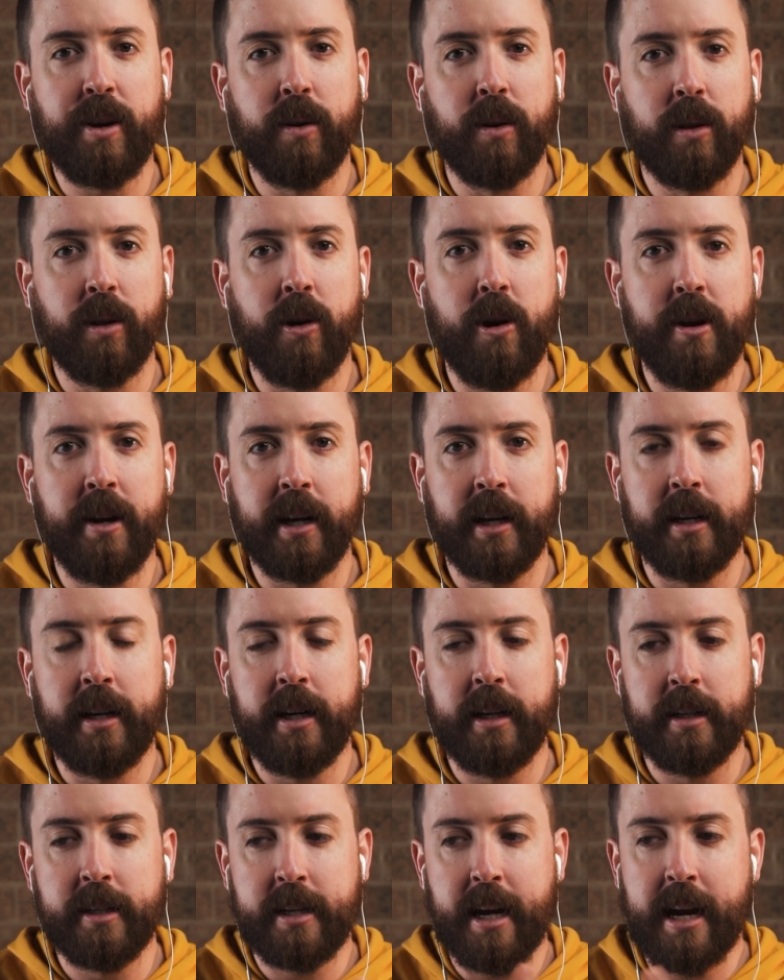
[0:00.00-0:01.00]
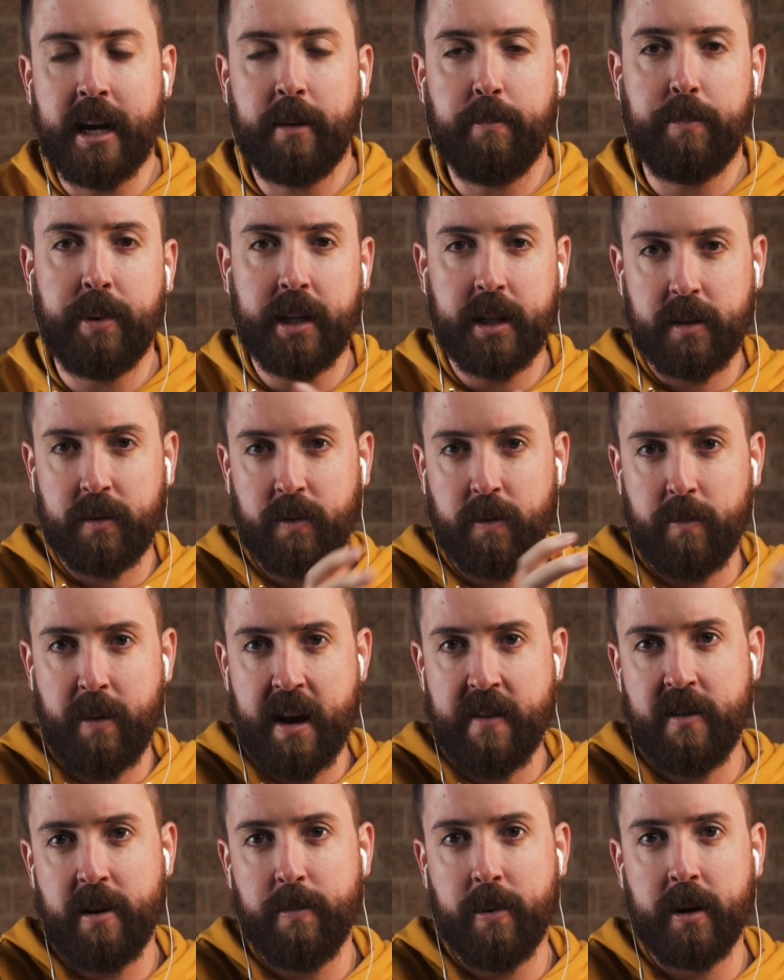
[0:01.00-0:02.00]
your learning and take bits from
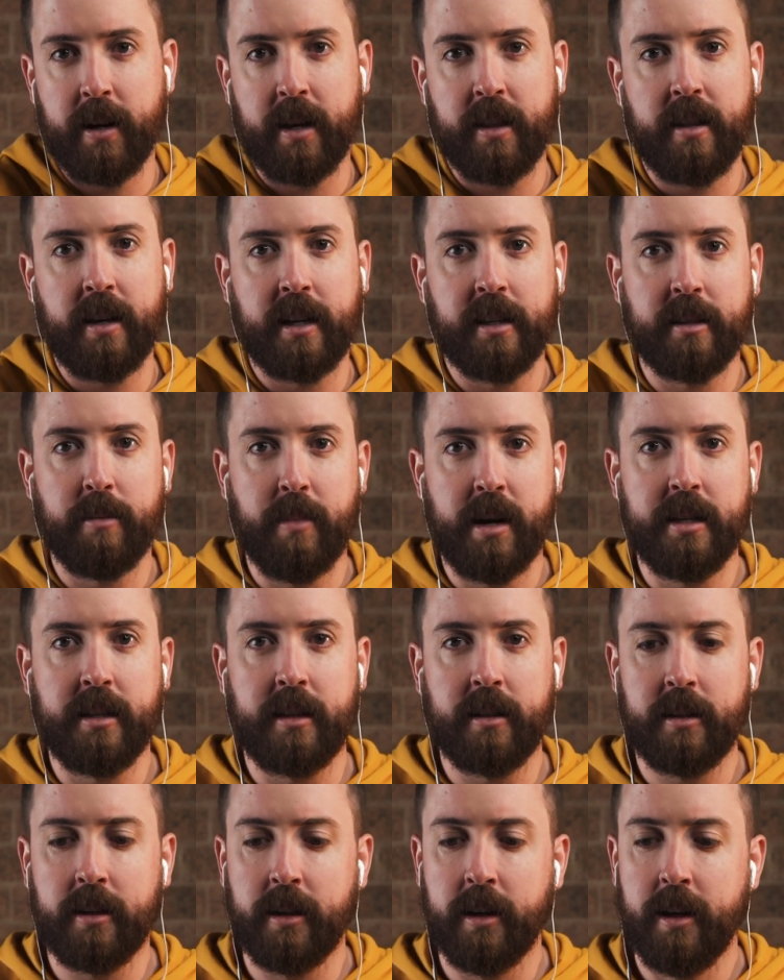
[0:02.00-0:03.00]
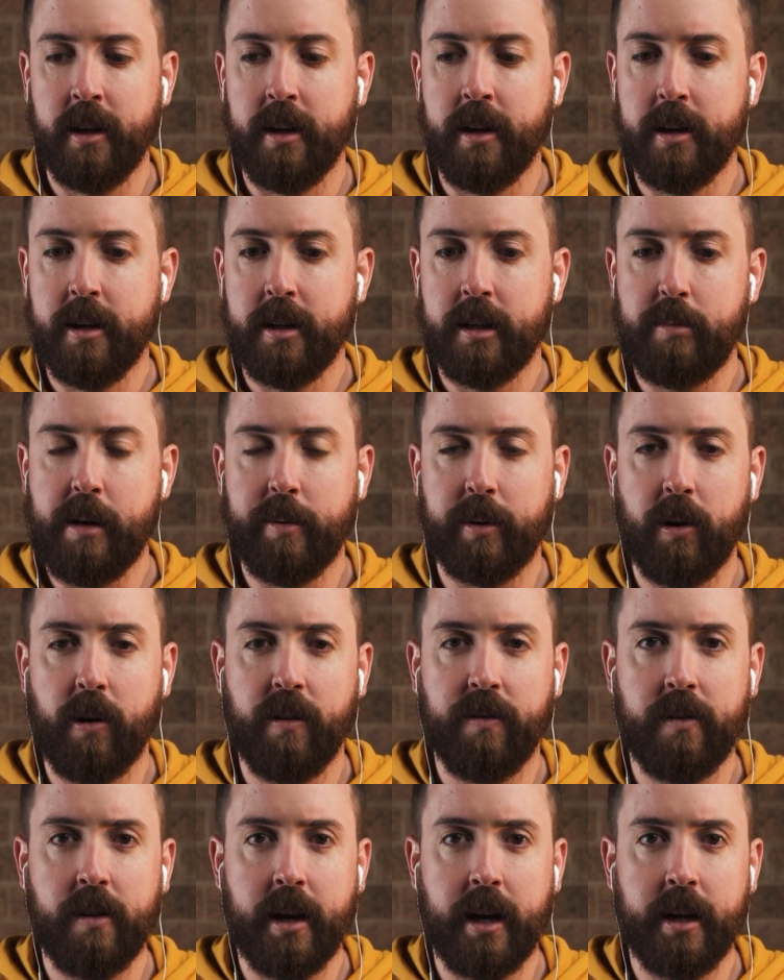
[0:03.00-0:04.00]
everybody, I think it's amazing to be able to
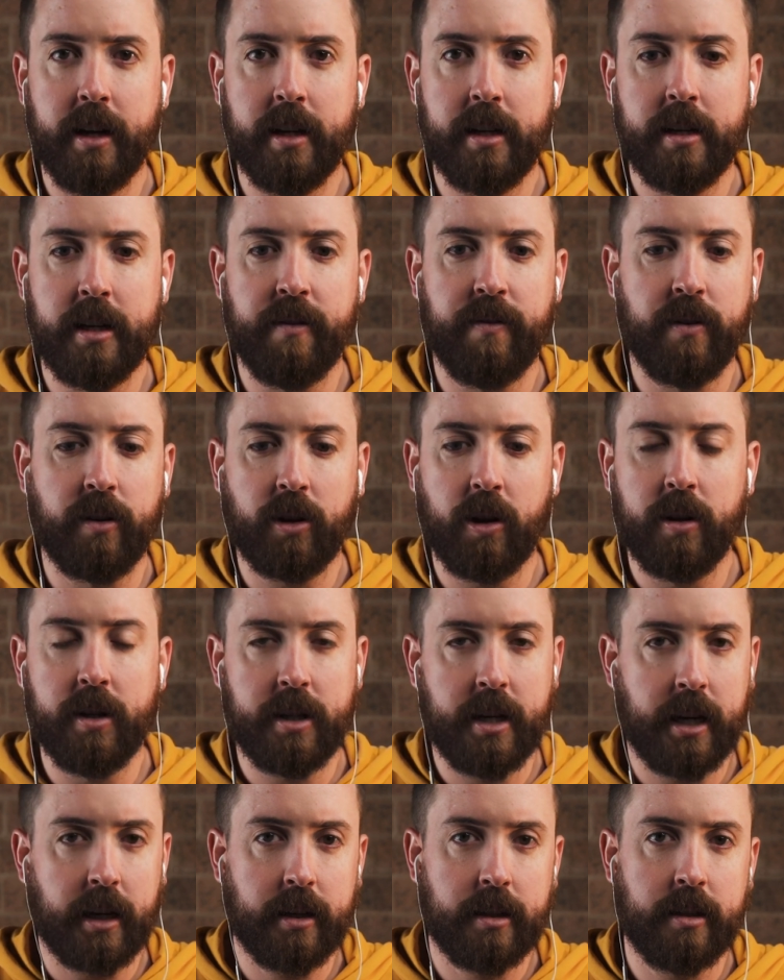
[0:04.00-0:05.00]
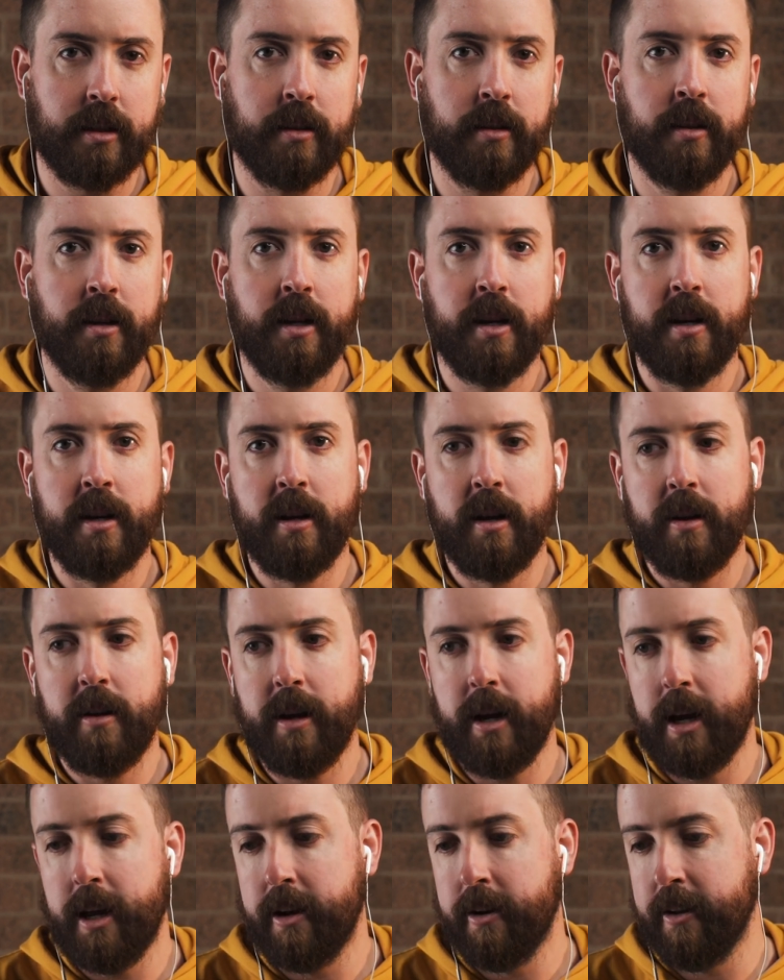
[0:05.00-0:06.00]
offer that in different contexts, and
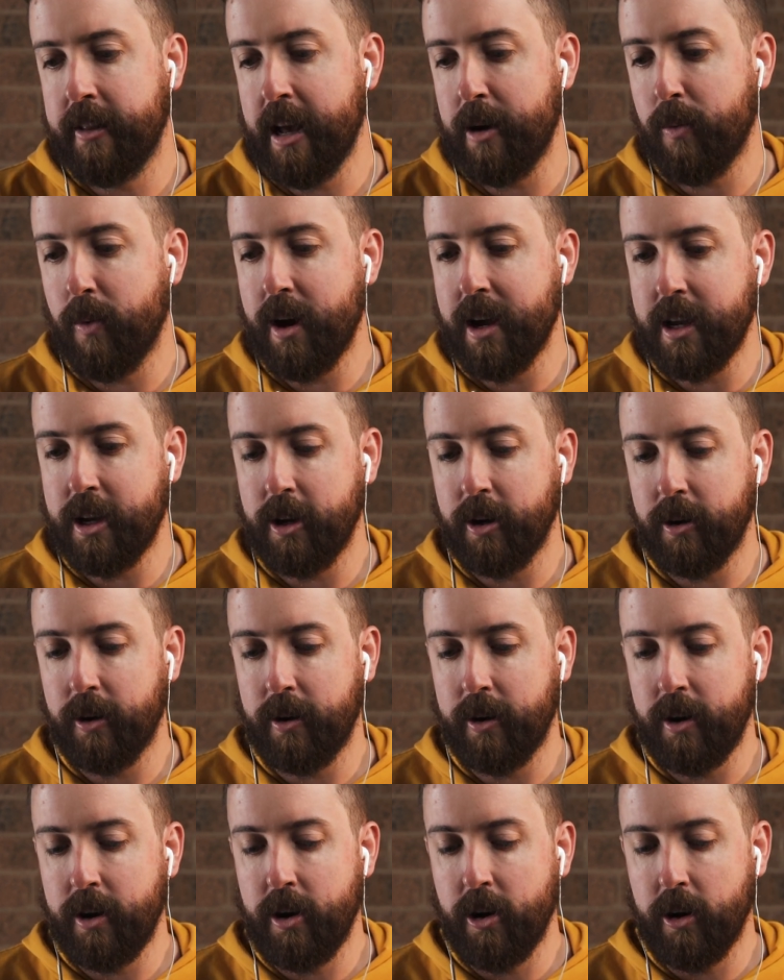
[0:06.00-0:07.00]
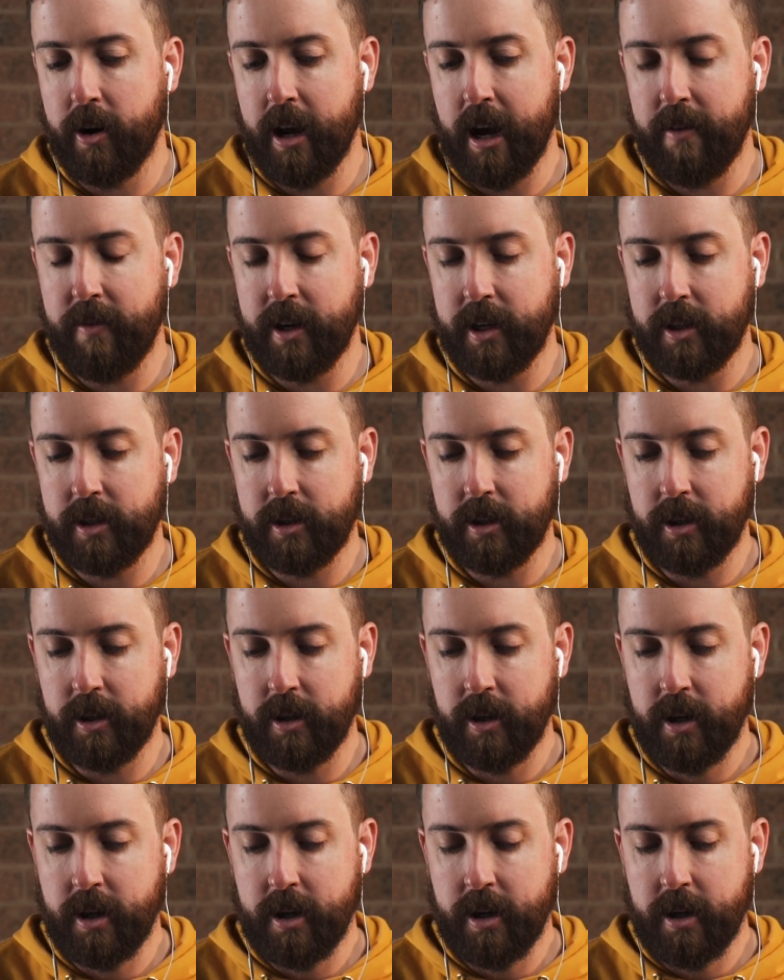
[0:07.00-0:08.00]
that way you're not having to